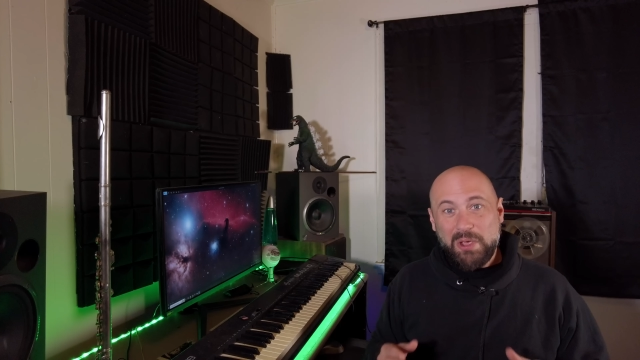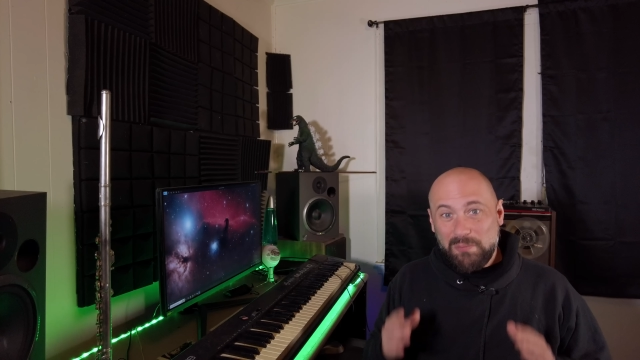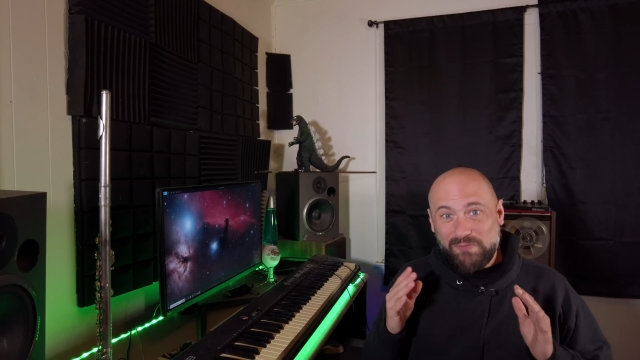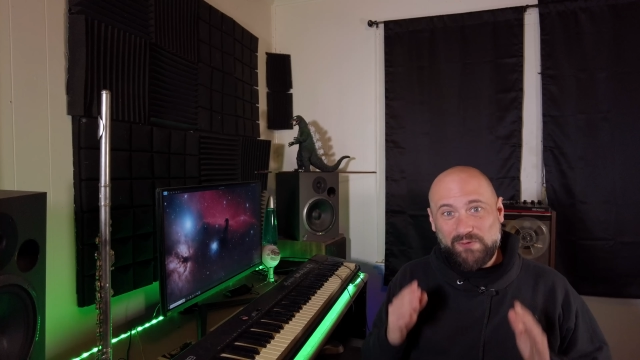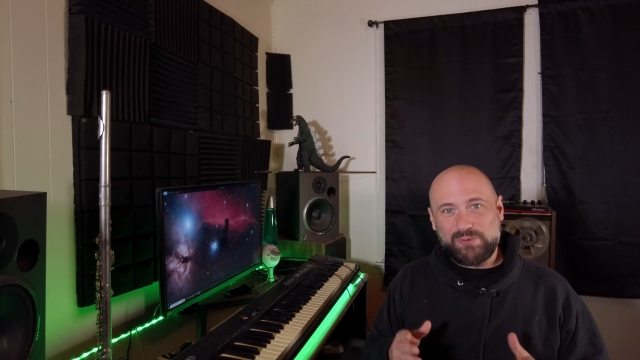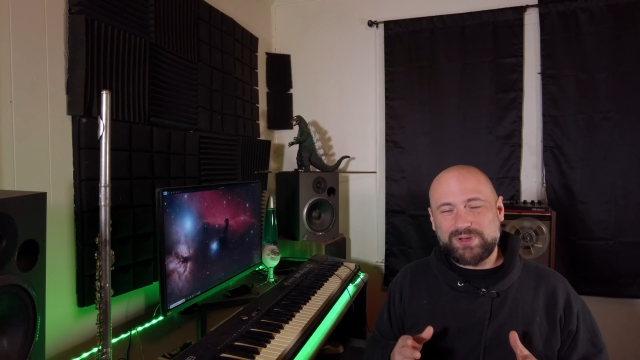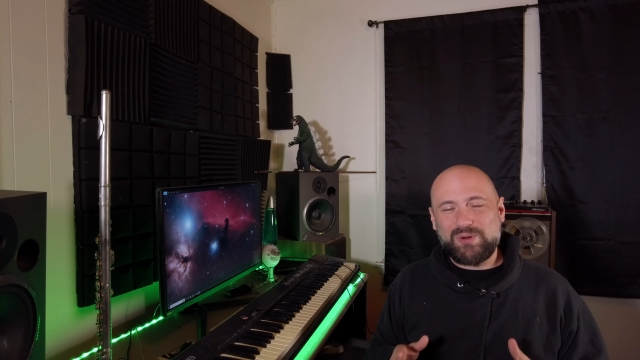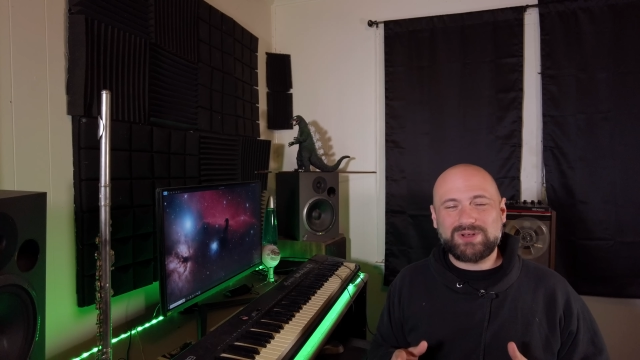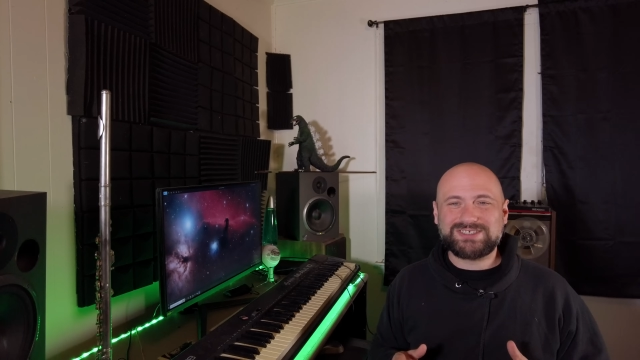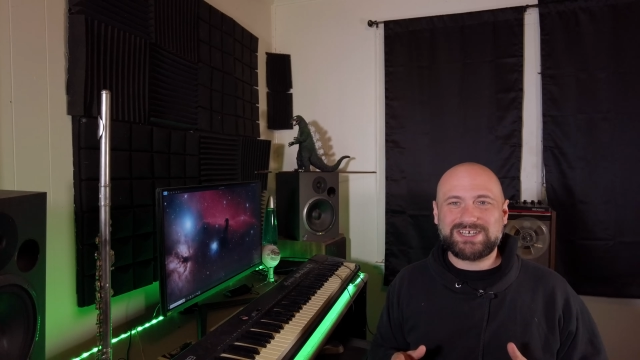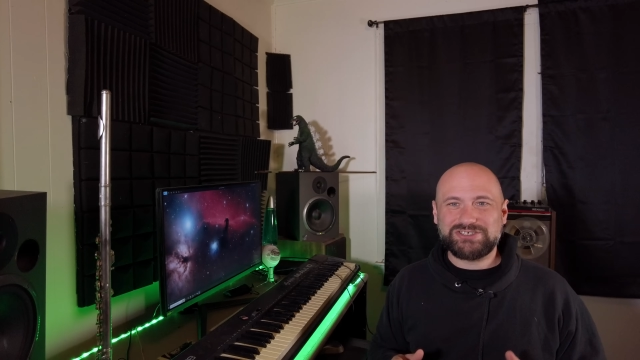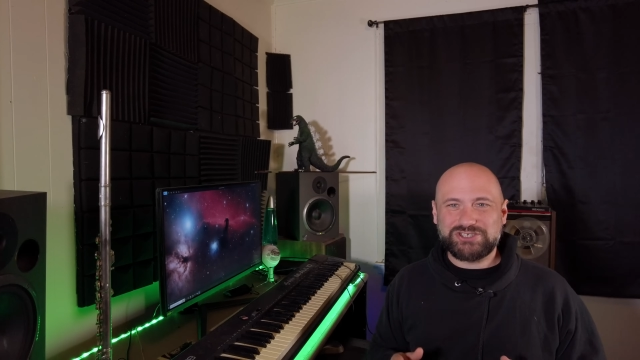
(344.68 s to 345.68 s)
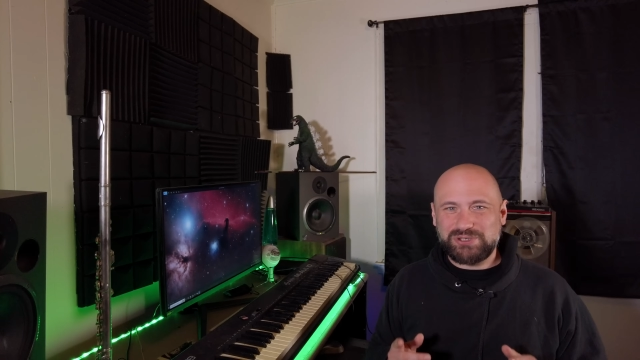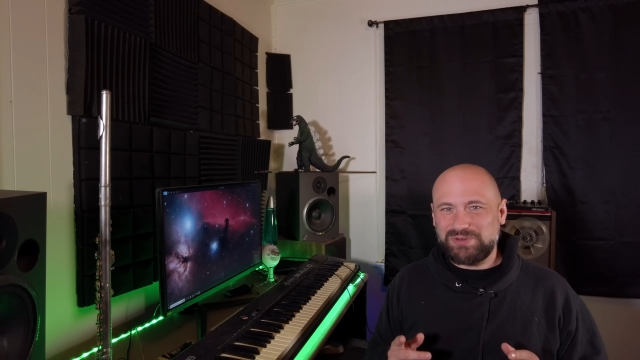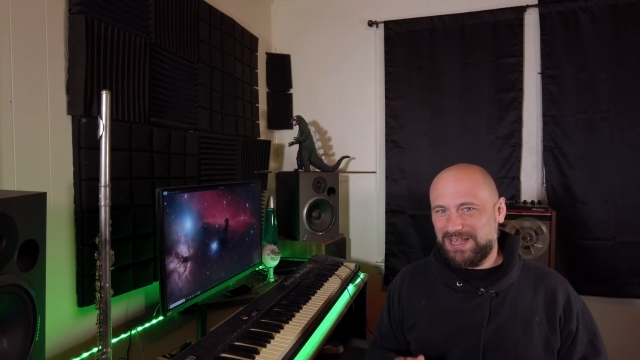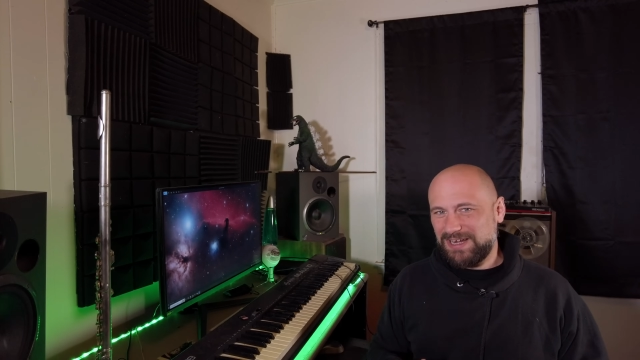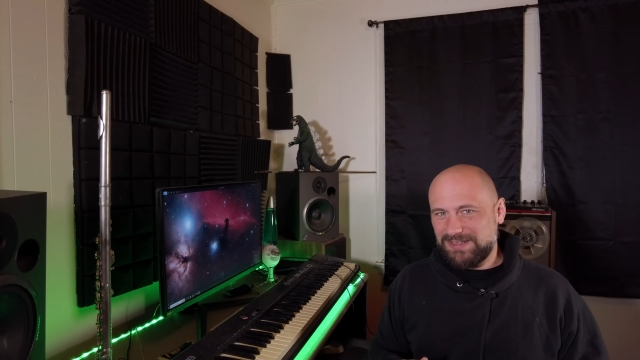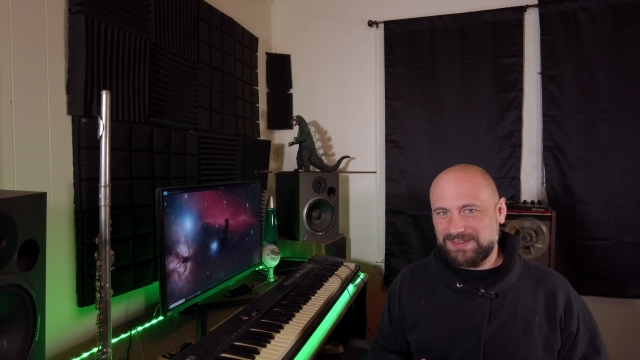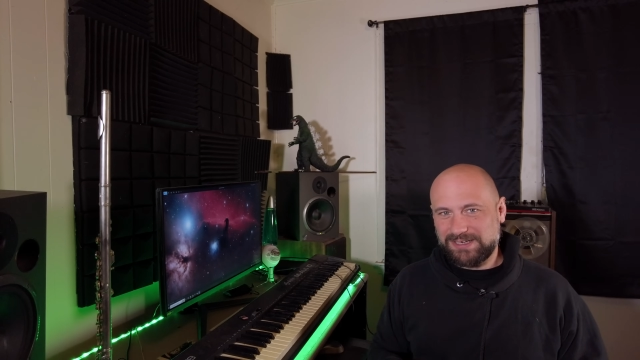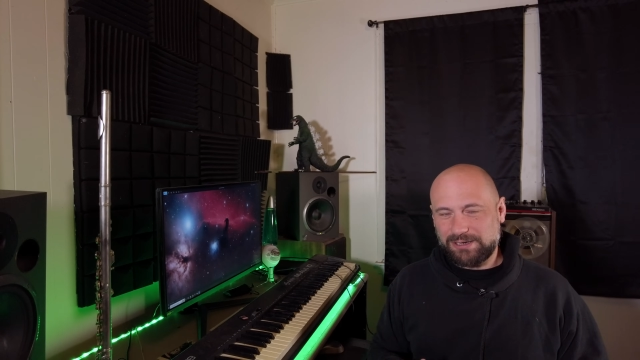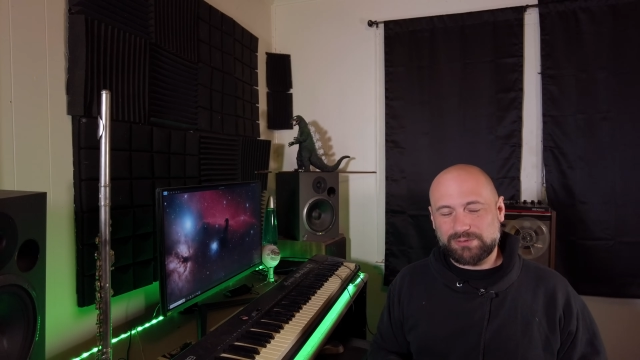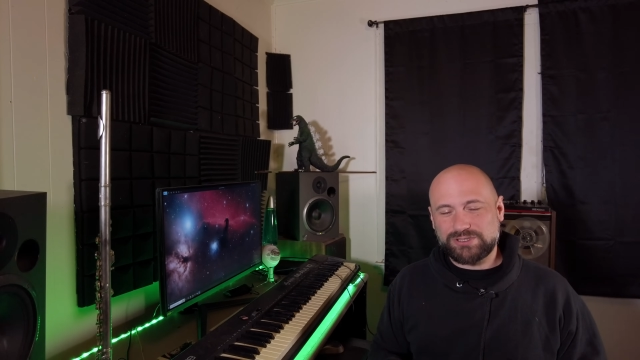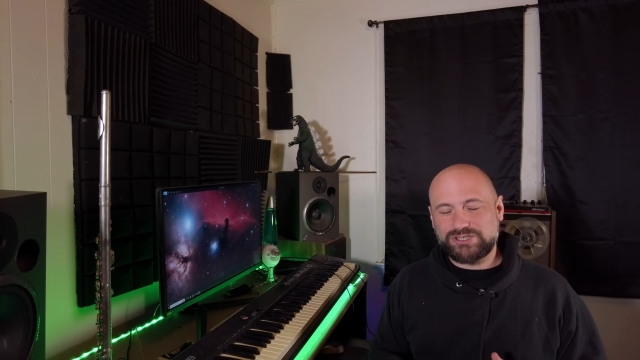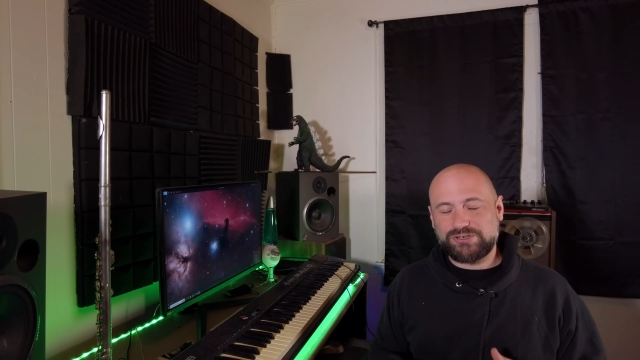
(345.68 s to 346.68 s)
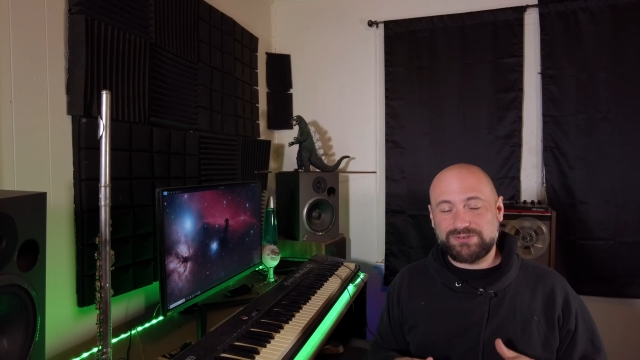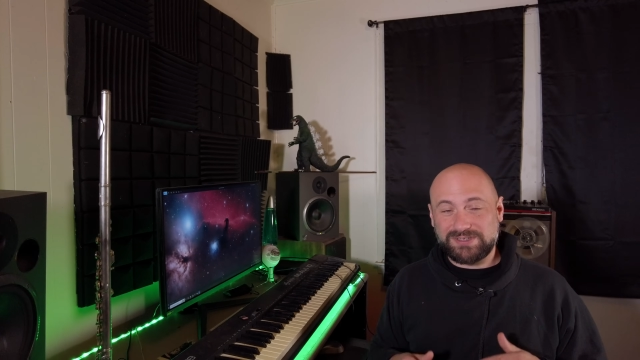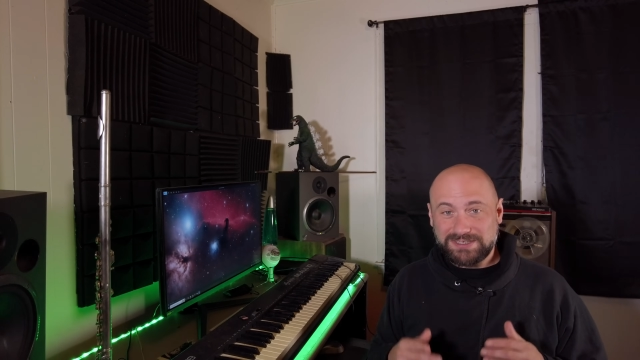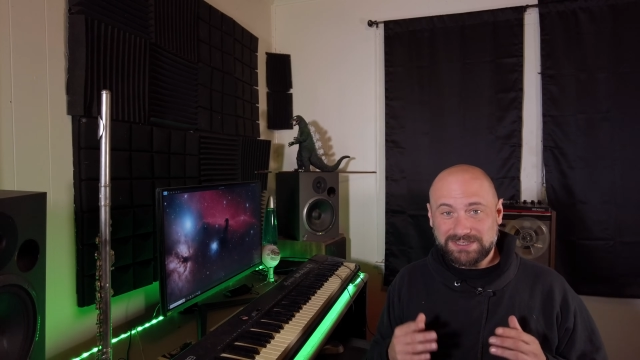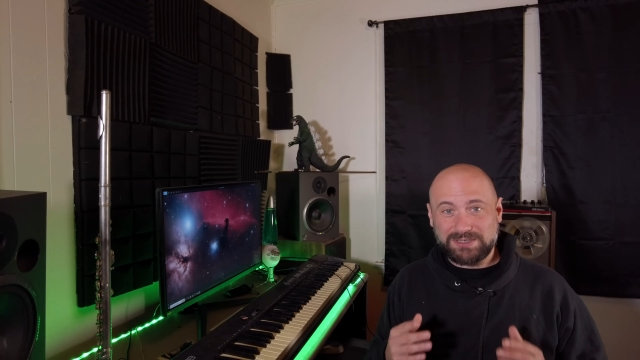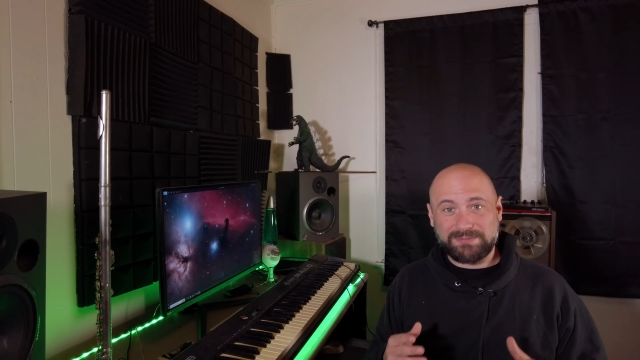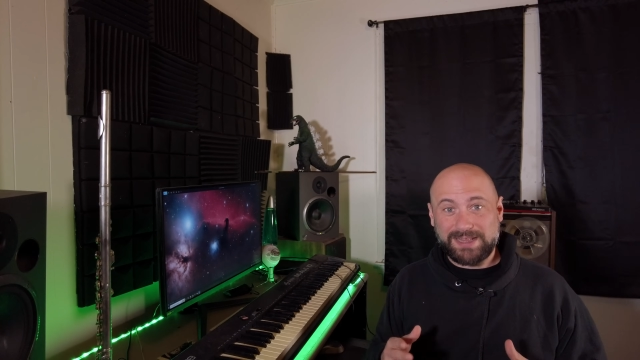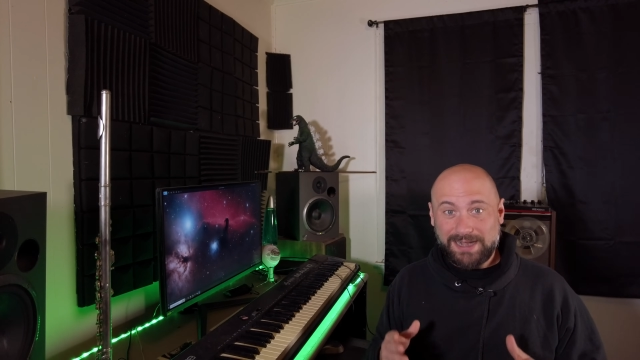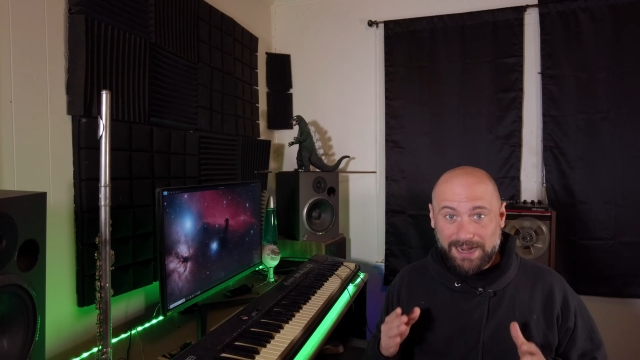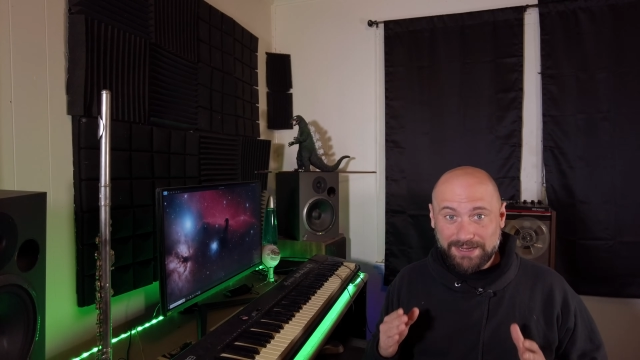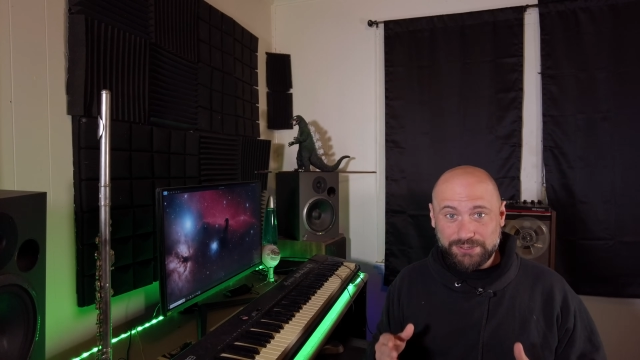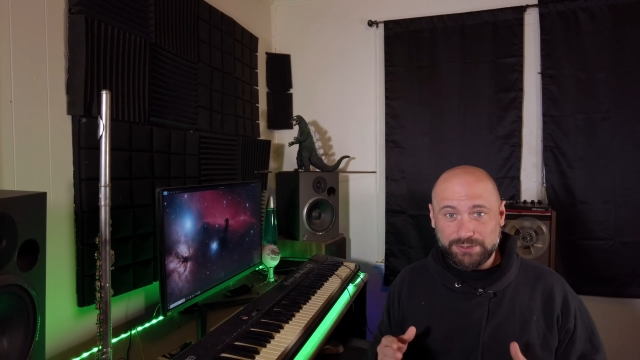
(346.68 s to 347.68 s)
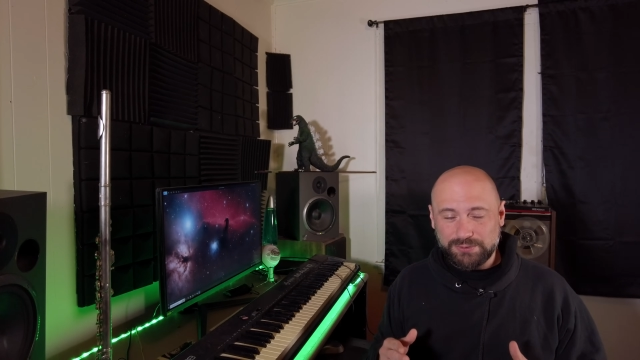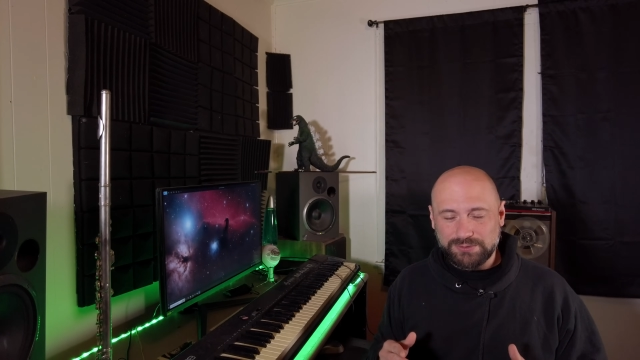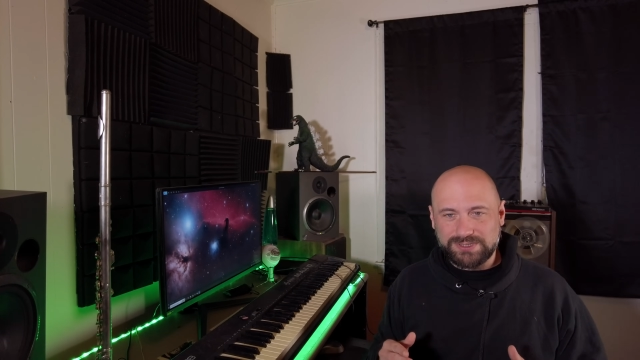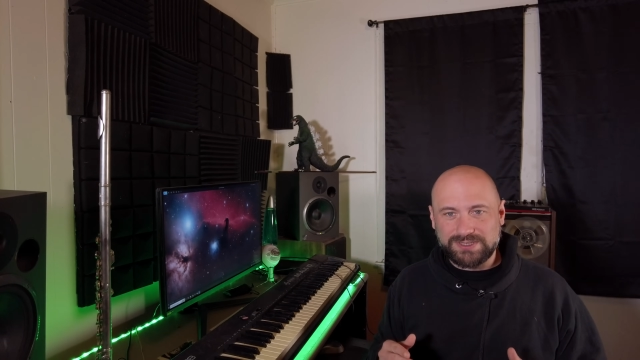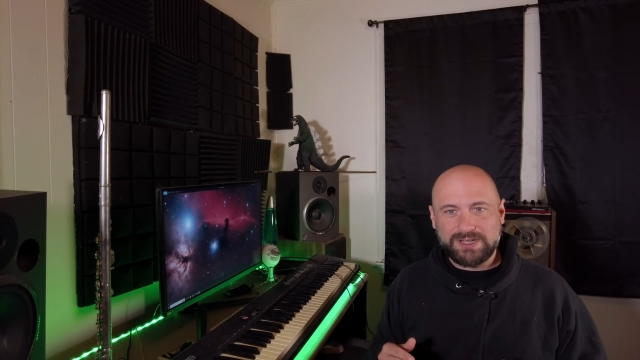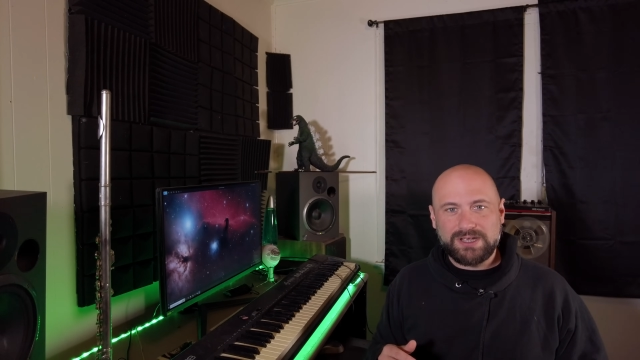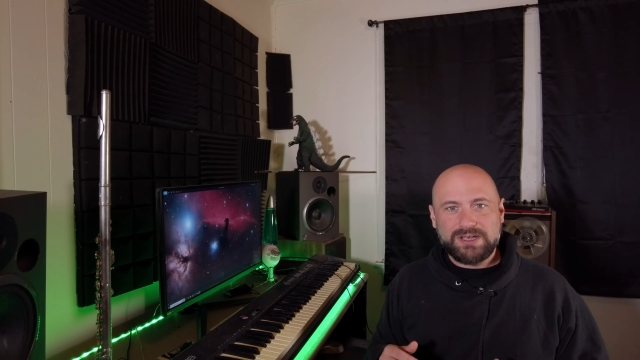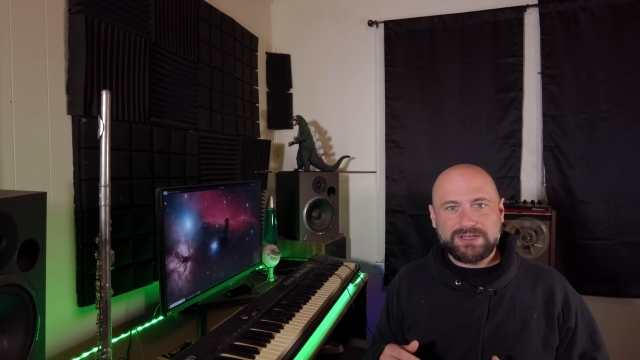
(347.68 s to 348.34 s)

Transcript: Before we go outside and shoot anything, I want to show you the system that I use